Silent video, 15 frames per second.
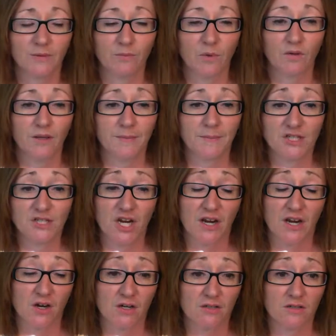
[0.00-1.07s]
it won't let me
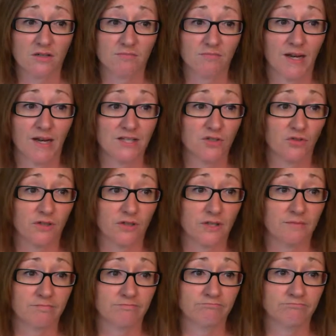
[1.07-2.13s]
share my screen.